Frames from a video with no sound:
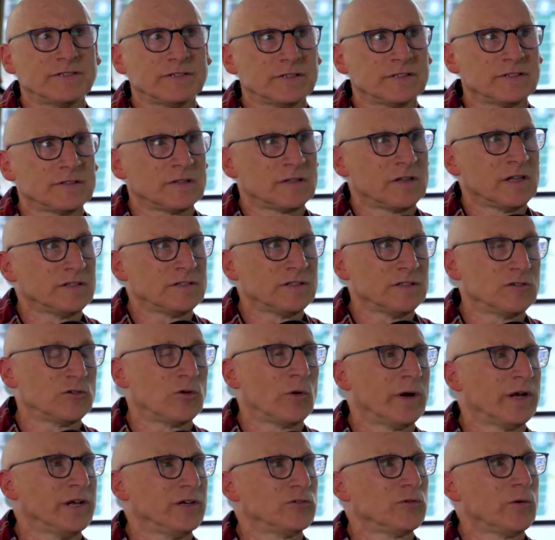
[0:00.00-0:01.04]
this? This is
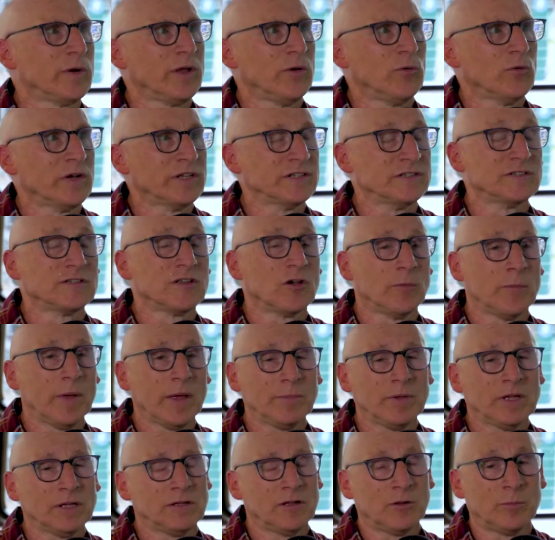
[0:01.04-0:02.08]
2021, so
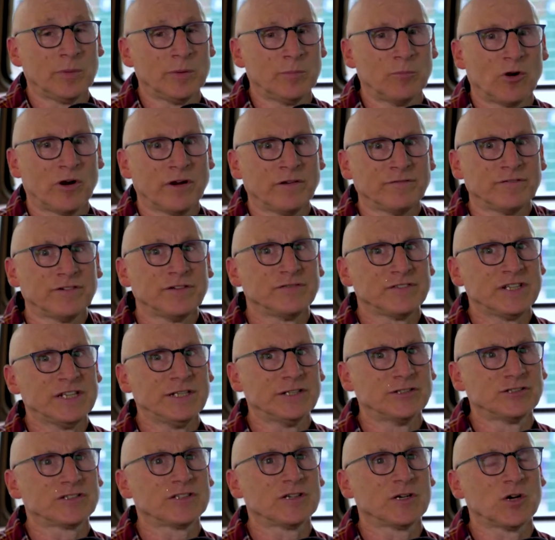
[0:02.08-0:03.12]
maybe a little bit more than 15
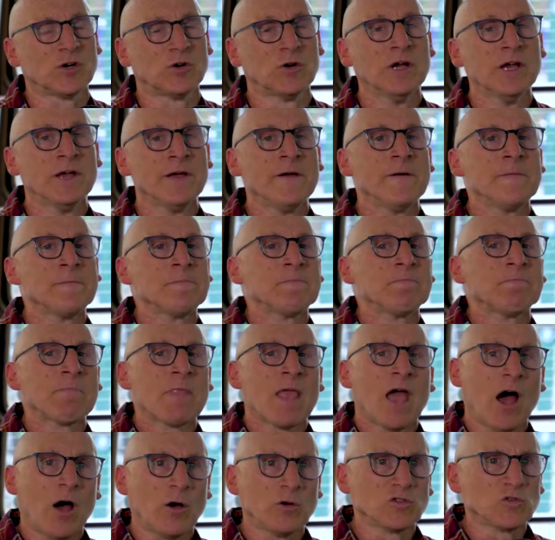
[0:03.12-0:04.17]
years ago. Mm-hmm.
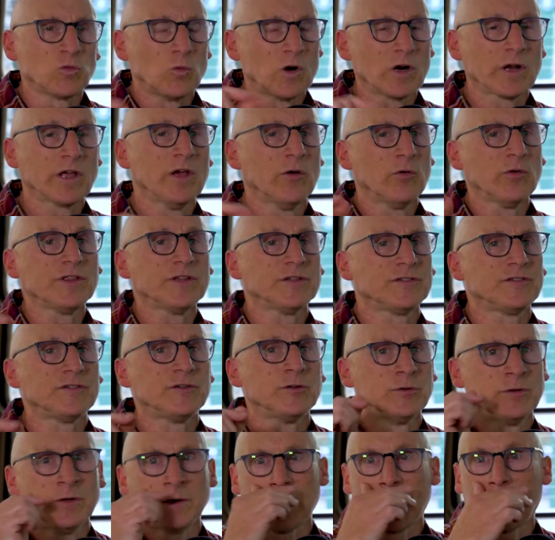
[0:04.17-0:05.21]
I was working with a
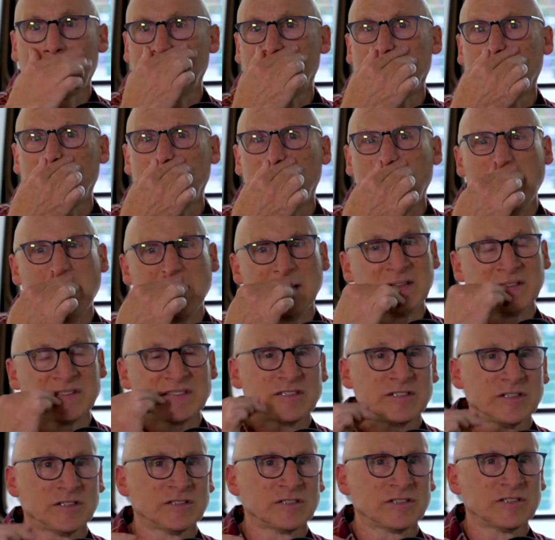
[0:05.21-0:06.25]
student on her reading
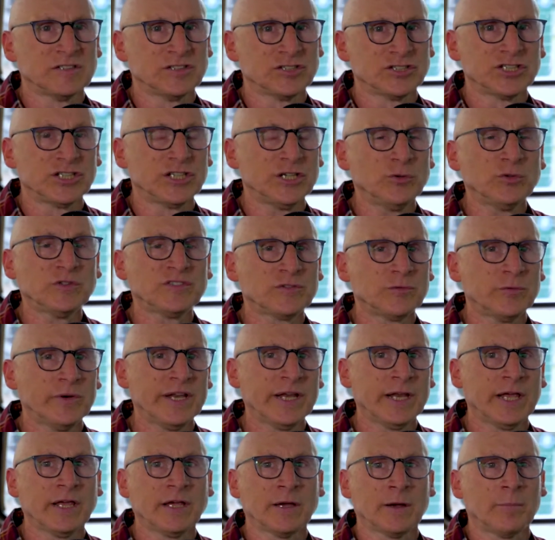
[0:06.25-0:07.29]
skills, and she was
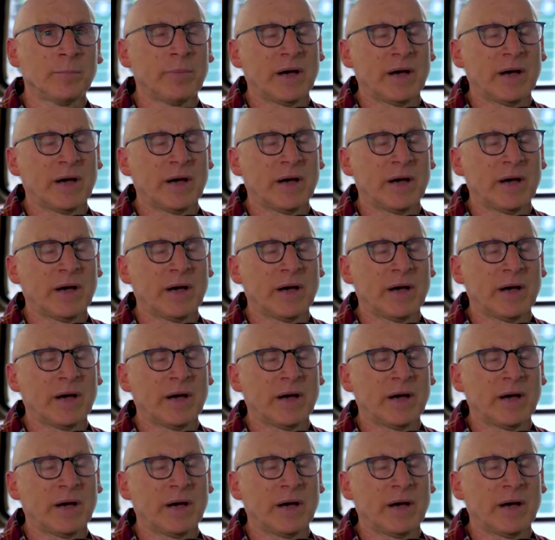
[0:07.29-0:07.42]
reading